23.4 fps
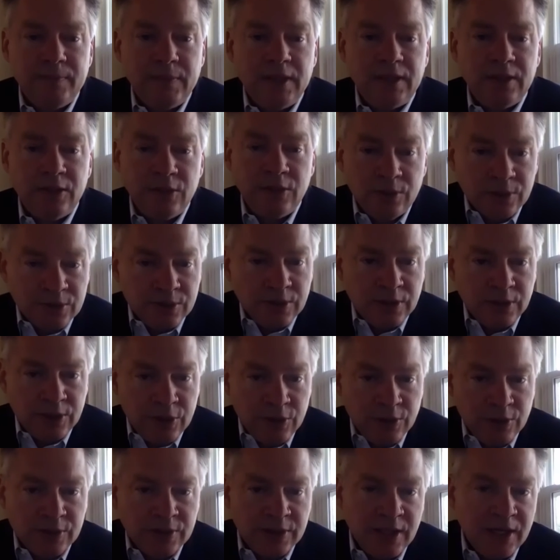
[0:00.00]
The New
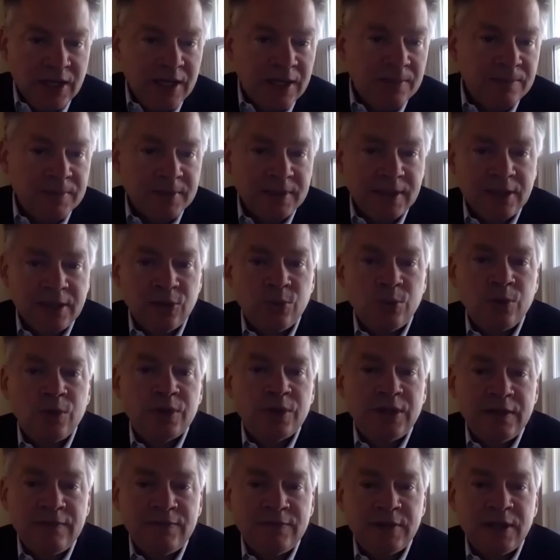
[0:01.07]
York Times and the work
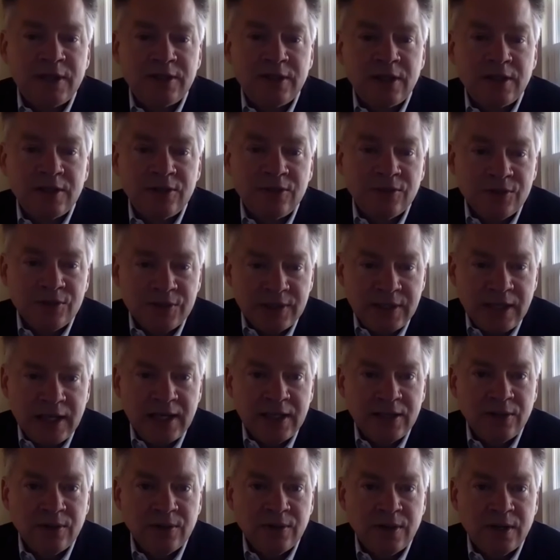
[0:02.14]
they've done to
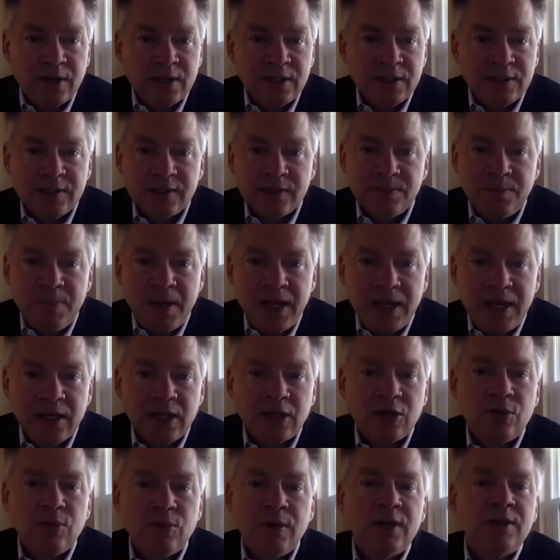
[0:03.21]
understand their audience is paying
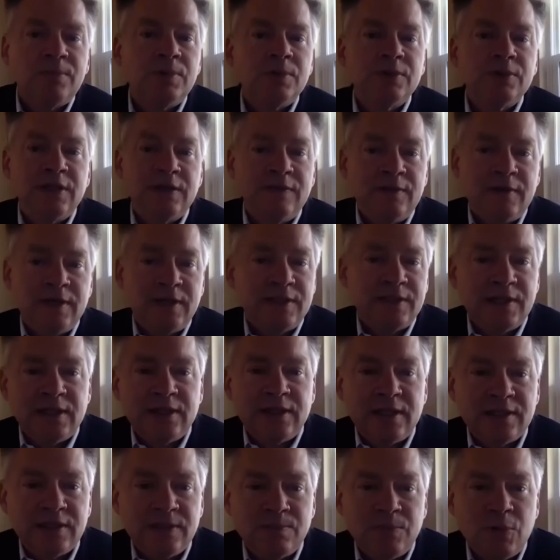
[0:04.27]
incredible dividends at
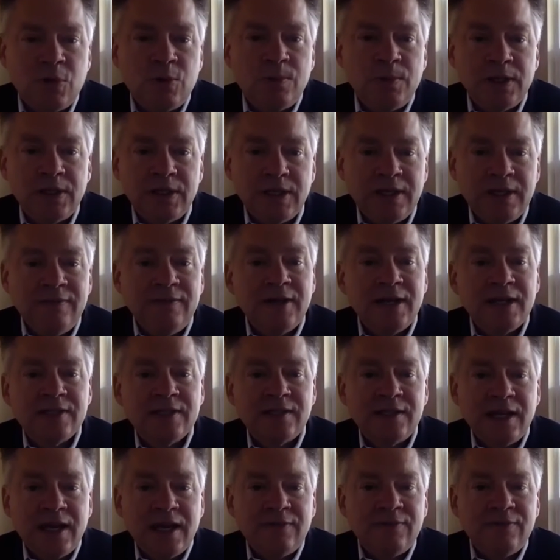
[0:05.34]
this moment, even as
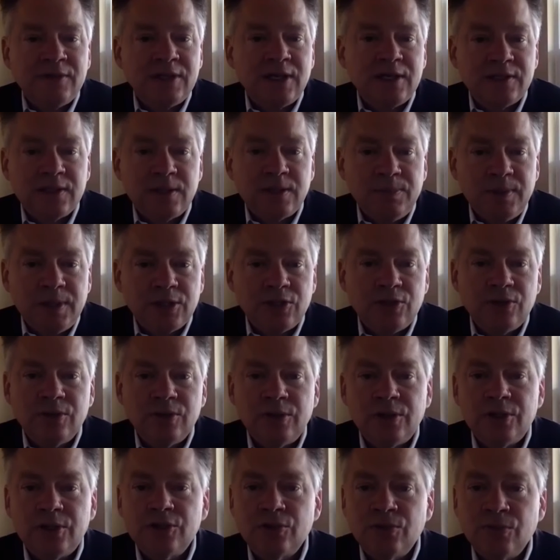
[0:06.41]
the advertising picture
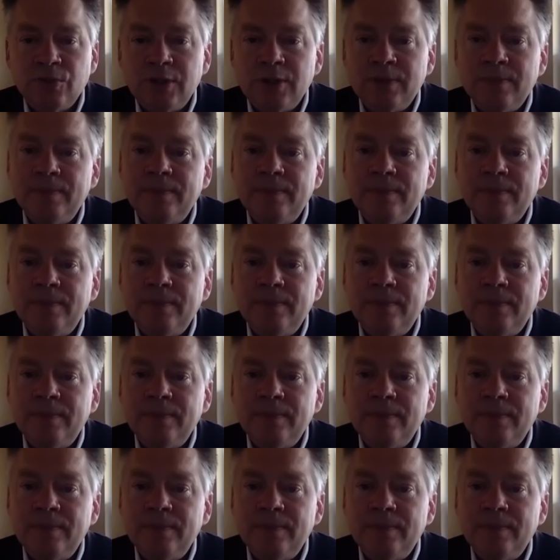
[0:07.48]
looks grim.